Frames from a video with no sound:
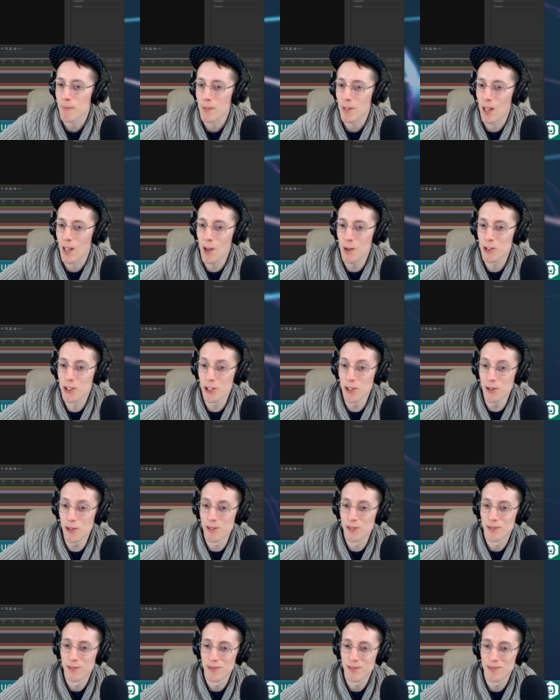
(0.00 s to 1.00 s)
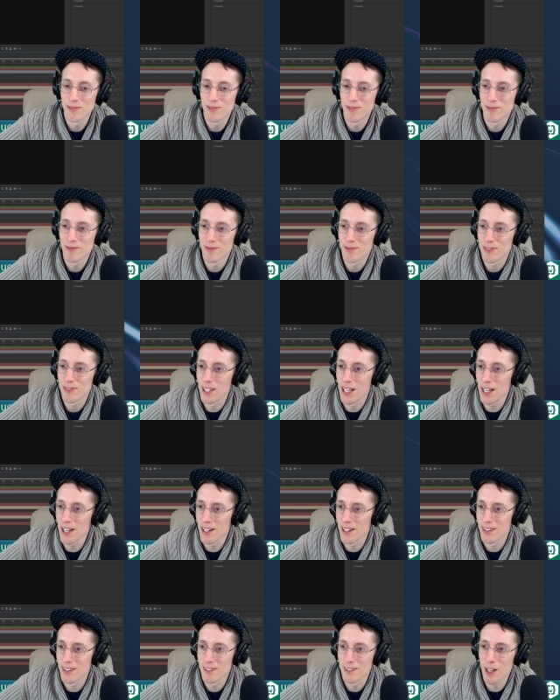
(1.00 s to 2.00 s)
Oh,
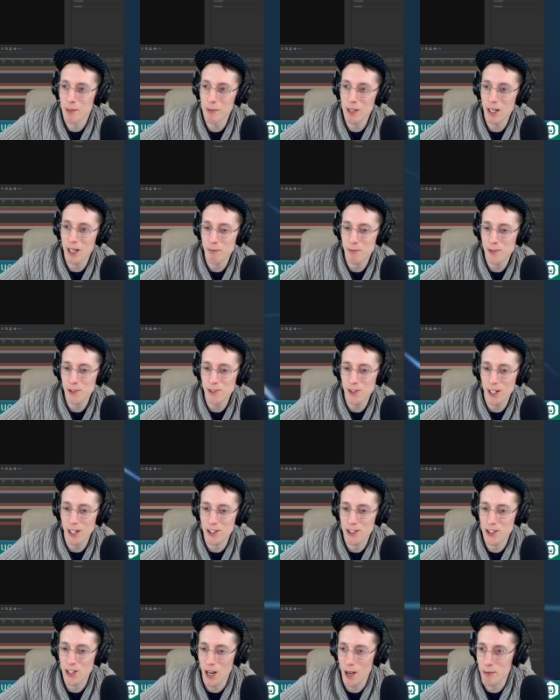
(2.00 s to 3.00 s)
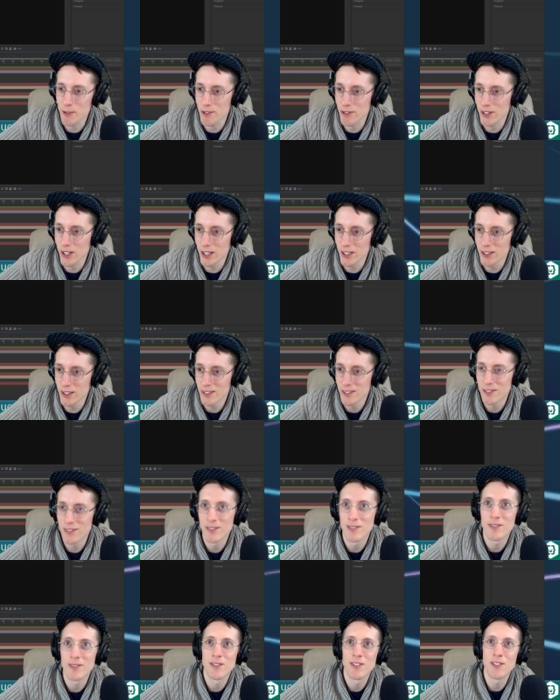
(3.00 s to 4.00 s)
yeah. I mean, you got the chops for it.
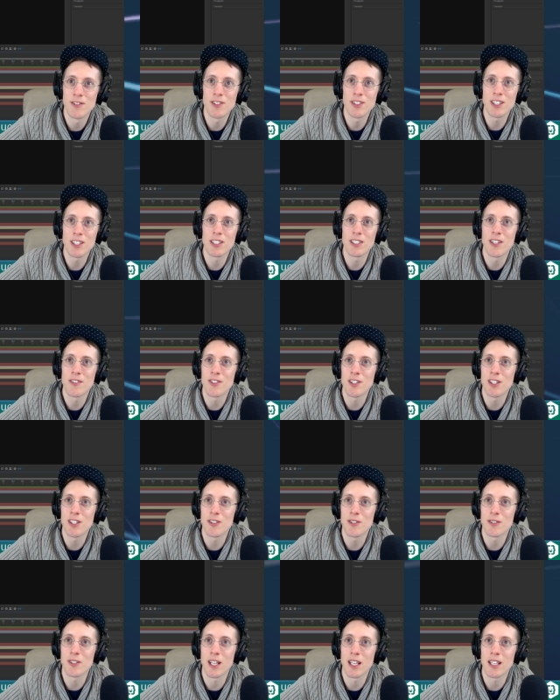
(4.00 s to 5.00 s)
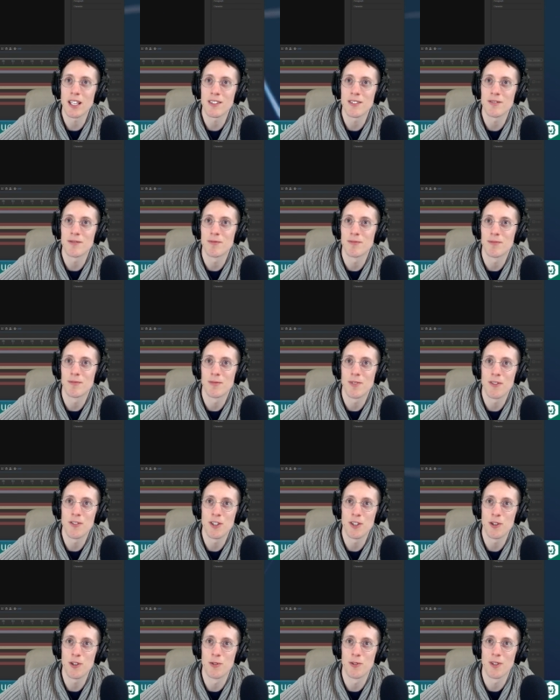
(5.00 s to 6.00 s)
If you can do like, if you
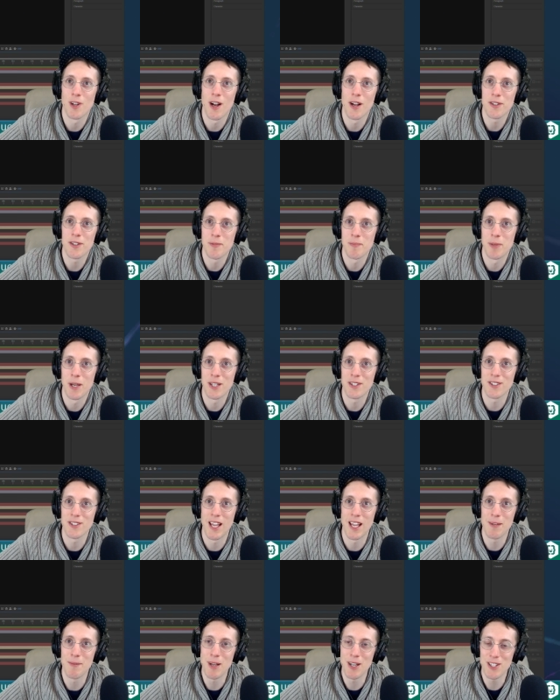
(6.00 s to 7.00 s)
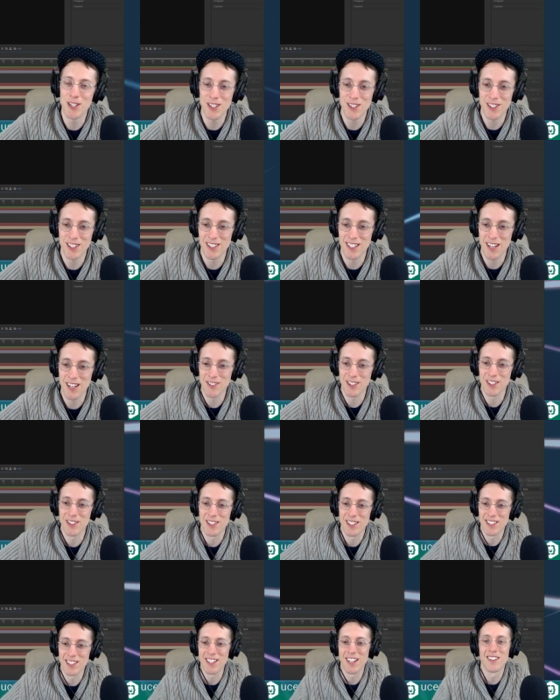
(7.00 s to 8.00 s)
do awesome pixel animation, you can definitely do
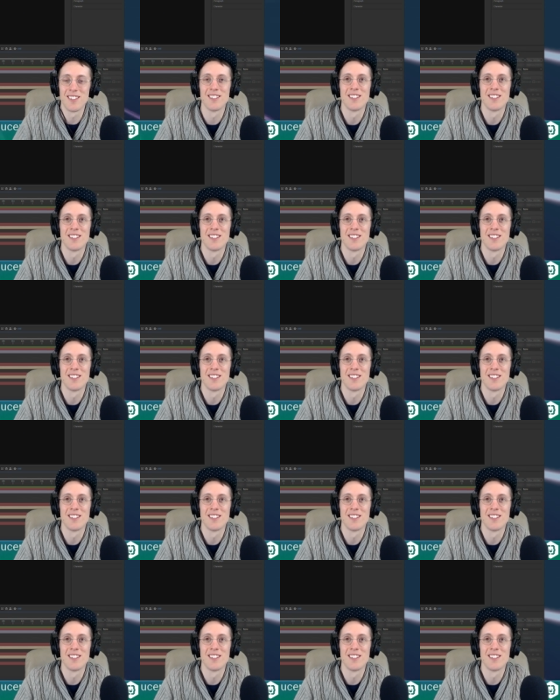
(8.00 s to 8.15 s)
this stuff.